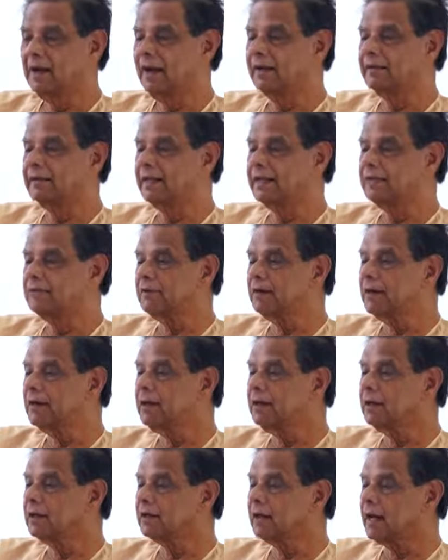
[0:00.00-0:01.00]
And that is
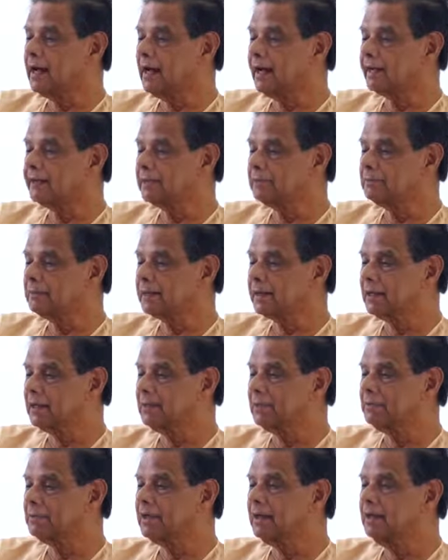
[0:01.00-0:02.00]
why her heart has
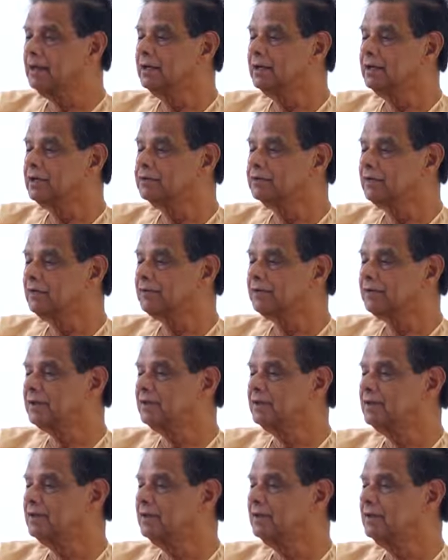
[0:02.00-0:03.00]
become swift.
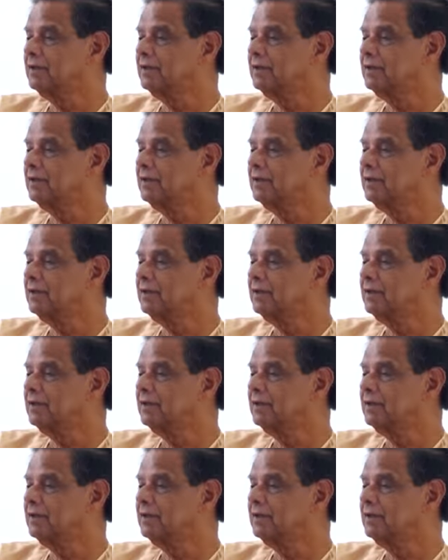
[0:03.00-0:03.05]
